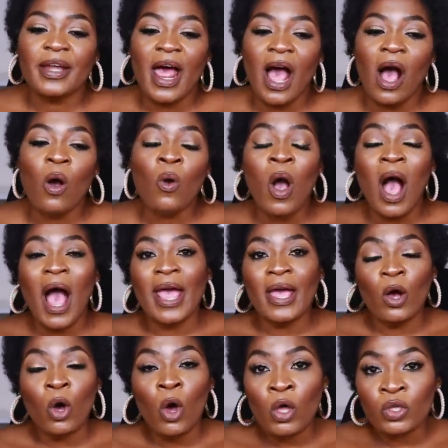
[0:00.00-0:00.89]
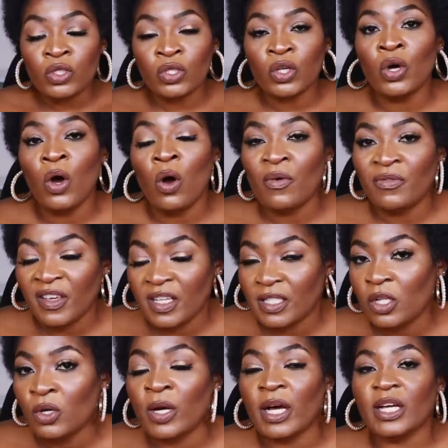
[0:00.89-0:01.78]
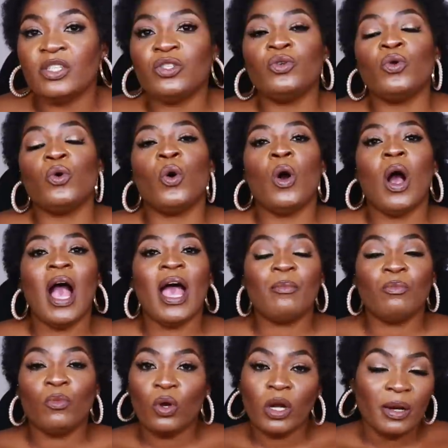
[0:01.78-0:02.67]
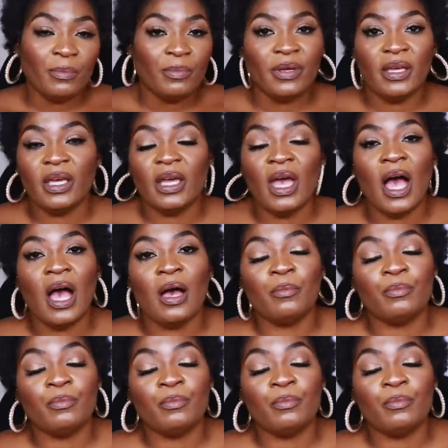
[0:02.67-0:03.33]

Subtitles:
Now, I also, obviously, you guys know I'm gonna be